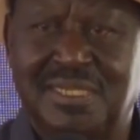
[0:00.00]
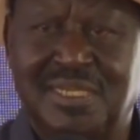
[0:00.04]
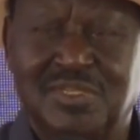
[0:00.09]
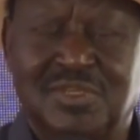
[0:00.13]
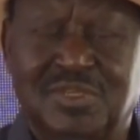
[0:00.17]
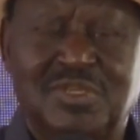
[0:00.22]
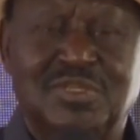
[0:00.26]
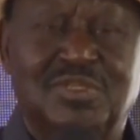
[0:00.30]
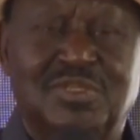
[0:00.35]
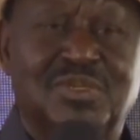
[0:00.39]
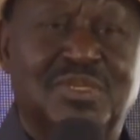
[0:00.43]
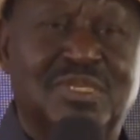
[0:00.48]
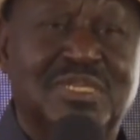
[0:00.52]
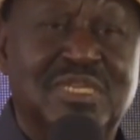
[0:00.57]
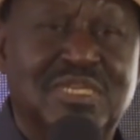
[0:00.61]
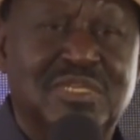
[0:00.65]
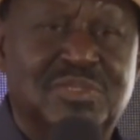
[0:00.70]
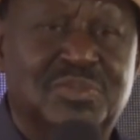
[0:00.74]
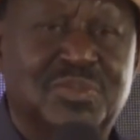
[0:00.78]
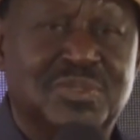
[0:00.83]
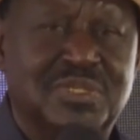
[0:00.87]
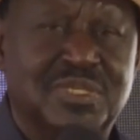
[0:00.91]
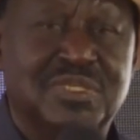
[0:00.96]
So
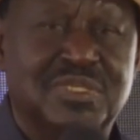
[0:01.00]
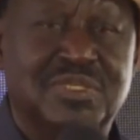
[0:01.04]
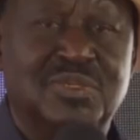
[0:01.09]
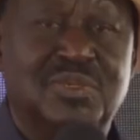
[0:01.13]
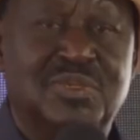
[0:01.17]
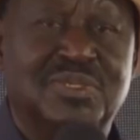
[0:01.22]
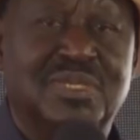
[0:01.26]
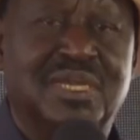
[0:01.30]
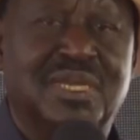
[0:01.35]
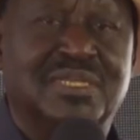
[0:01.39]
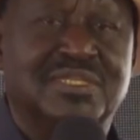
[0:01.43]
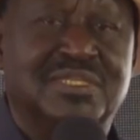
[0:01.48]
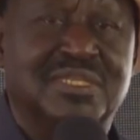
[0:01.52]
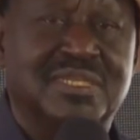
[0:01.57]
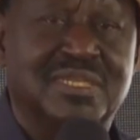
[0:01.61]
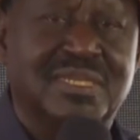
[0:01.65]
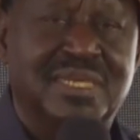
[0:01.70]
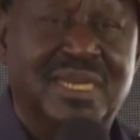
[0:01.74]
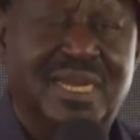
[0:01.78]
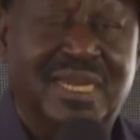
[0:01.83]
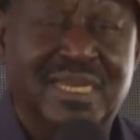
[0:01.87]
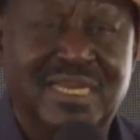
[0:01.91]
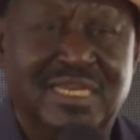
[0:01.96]
introduce what is known as
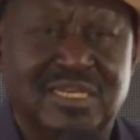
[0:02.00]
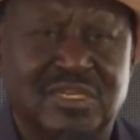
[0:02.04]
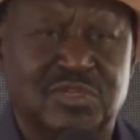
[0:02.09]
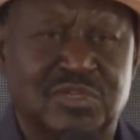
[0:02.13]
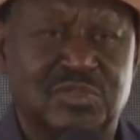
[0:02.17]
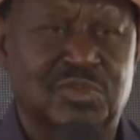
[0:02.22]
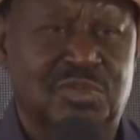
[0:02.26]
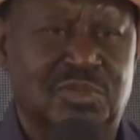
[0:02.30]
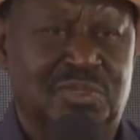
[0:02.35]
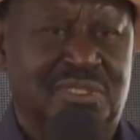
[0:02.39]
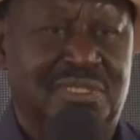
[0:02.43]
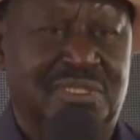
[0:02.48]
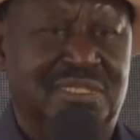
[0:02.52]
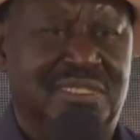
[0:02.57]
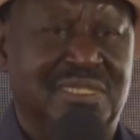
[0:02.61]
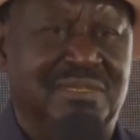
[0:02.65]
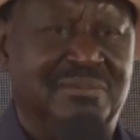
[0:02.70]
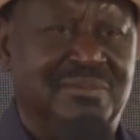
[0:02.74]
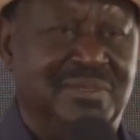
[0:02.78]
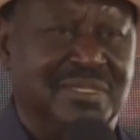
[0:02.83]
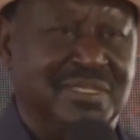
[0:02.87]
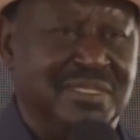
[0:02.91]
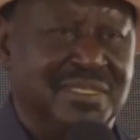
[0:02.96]
iron rule in
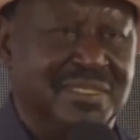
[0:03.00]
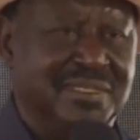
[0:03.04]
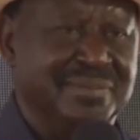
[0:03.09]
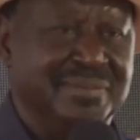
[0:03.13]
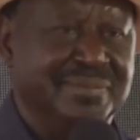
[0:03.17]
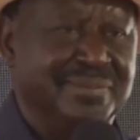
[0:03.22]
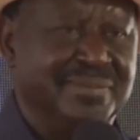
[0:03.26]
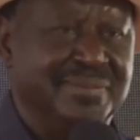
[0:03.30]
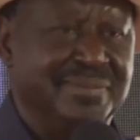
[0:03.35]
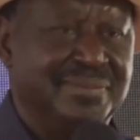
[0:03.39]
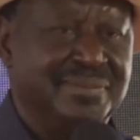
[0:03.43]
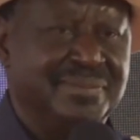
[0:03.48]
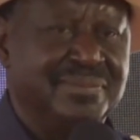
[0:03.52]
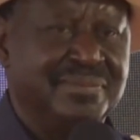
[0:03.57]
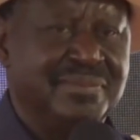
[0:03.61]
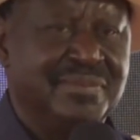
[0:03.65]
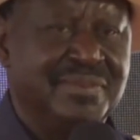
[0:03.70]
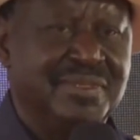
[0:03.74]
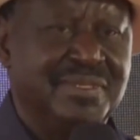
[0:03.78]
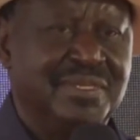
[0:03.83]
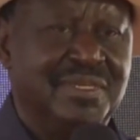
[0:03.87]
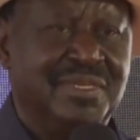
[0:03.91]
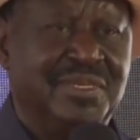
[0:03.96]
Germany.
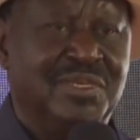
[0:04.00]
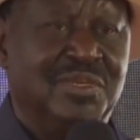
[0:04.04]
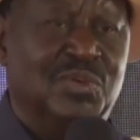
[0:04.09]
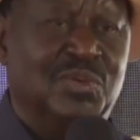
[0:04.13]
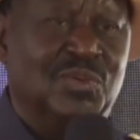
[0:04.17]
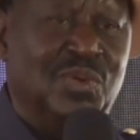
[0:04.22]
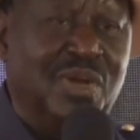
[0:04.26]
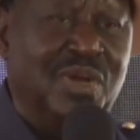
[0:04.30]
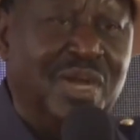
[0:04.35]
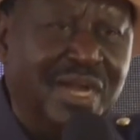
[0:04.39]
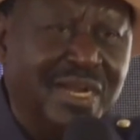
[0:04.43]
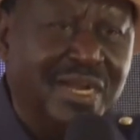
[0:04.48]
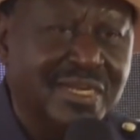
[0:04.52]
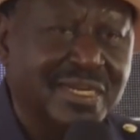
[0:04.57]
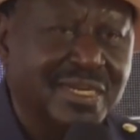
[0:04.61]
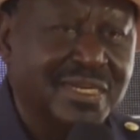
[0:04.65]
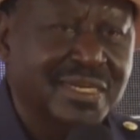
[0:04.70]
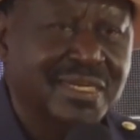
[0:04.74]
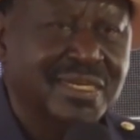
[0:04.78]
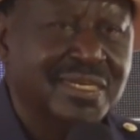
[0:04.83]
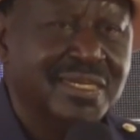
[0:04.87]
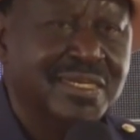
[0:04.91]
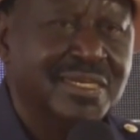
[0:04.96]
You
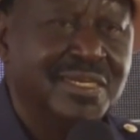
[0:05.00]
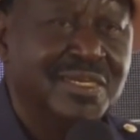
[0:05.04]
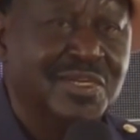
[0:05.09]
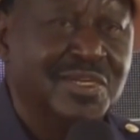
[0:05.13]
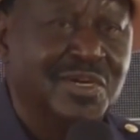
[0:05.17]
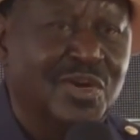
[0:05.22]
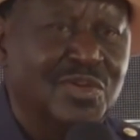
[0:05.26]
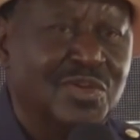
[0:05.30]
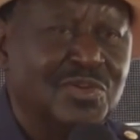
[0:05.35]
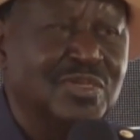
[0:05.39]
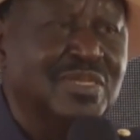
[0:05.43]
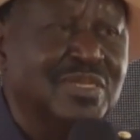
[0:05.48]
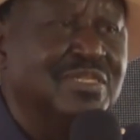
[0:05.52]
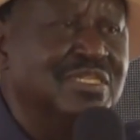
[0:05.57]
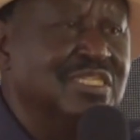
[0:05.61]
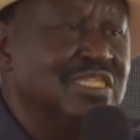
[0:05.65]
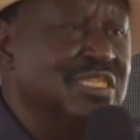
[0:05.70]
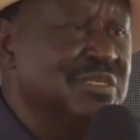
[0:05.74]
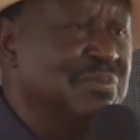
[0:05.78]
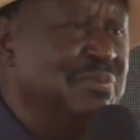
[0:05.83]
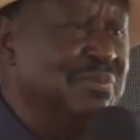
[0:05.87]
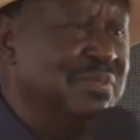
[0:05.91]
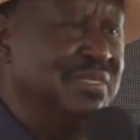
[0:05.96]
work or you are
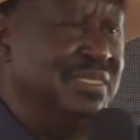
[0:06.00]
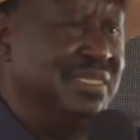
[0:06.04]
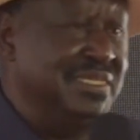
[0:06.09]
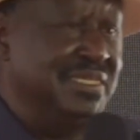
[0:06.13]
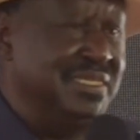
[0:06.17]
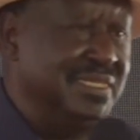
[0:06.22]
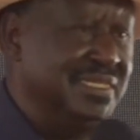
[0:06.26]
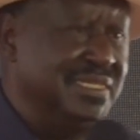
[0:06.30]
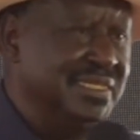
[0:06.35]
disciplined.